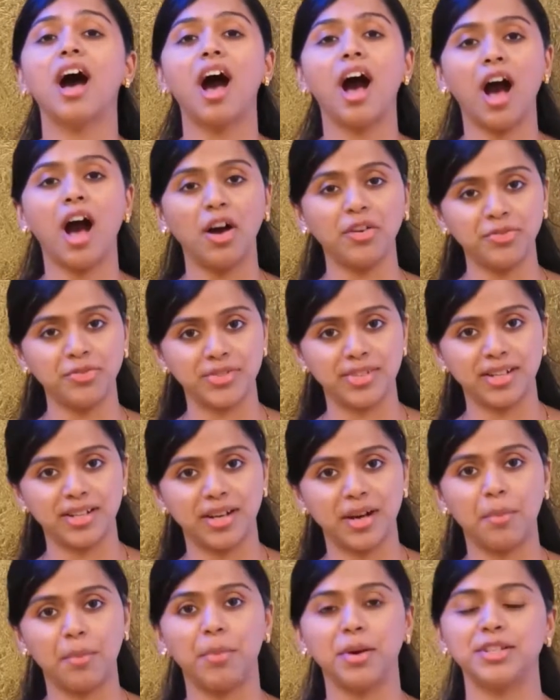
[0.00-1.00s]
after
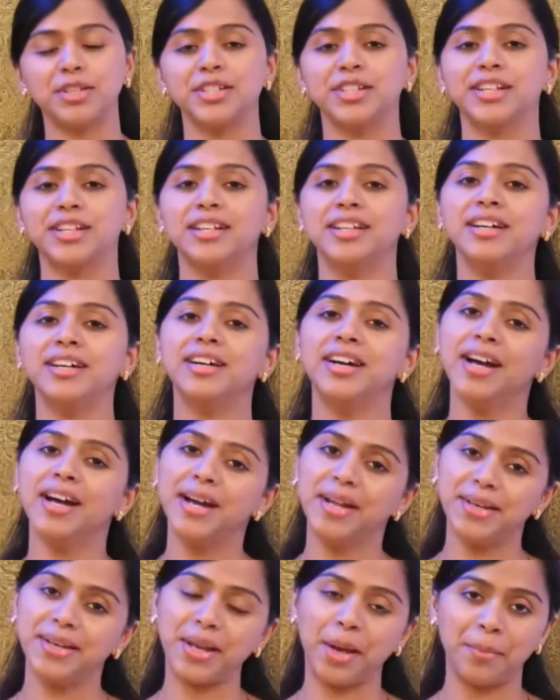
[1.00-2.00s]
a particular
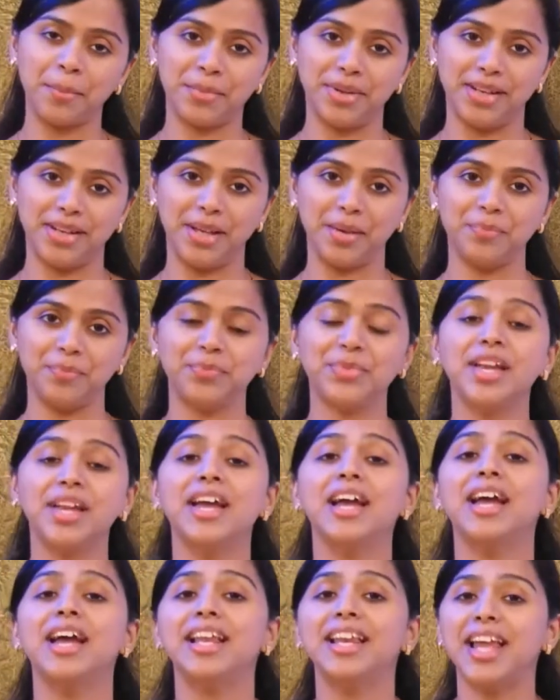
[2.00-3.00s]
number name.
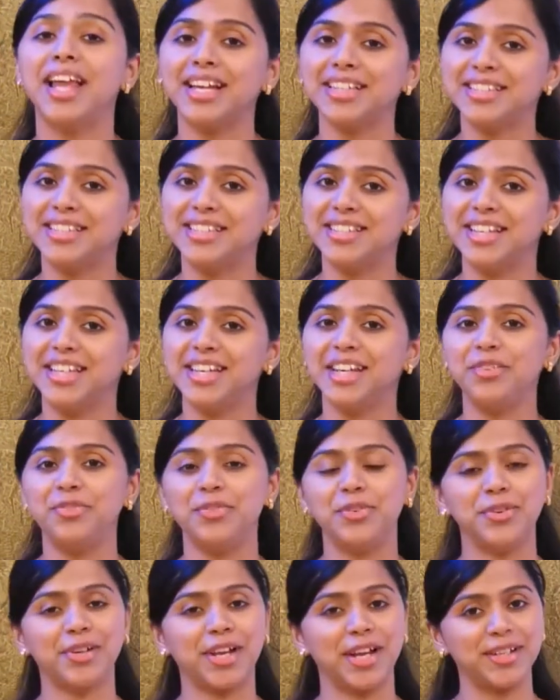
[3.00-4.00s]
Let's see if
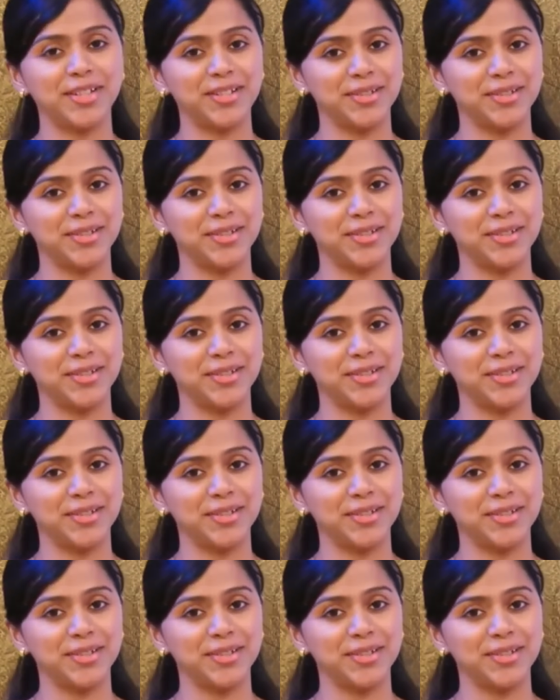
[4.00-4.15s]
you can